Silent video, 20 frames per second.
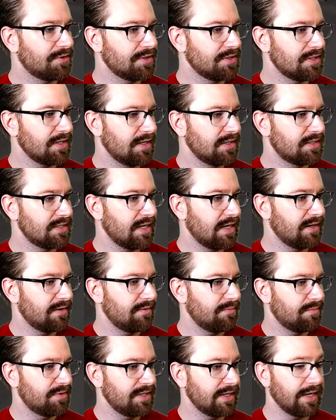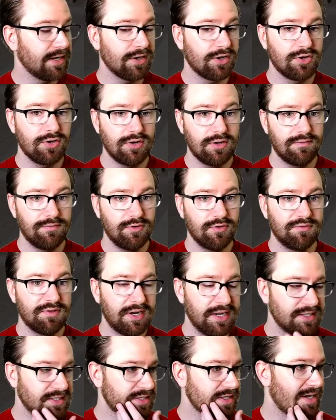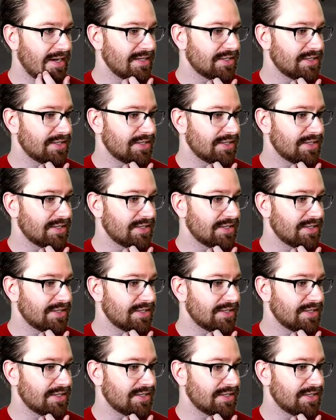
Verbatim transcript: sunset to get a good view of the night sky.